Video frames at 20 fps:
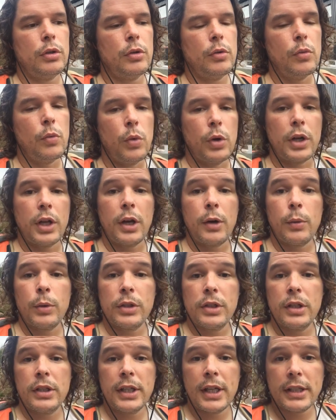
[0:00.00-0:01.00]
what I would
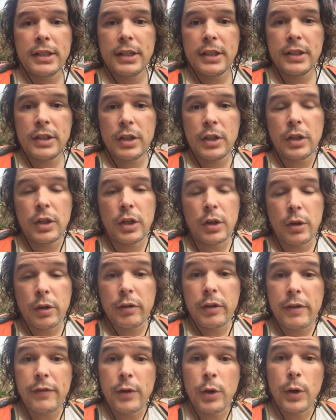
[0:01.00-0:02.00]
suggest is that
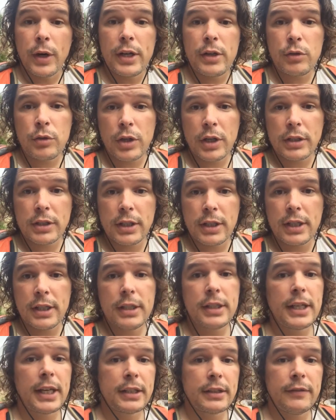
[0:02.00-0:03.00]
if you're interested in
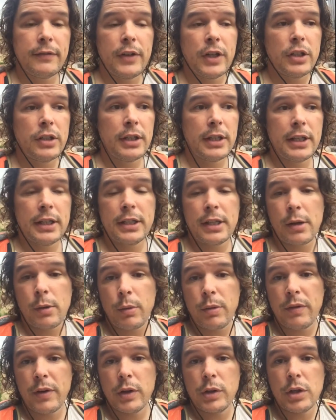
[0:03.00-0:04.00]
sex and fertility or
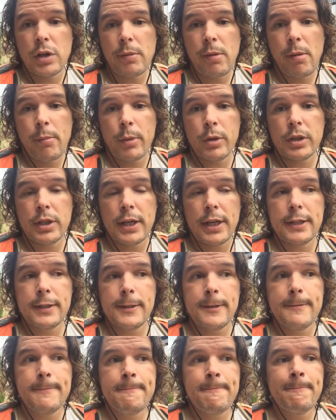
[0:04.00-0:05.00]
photobiomodulation,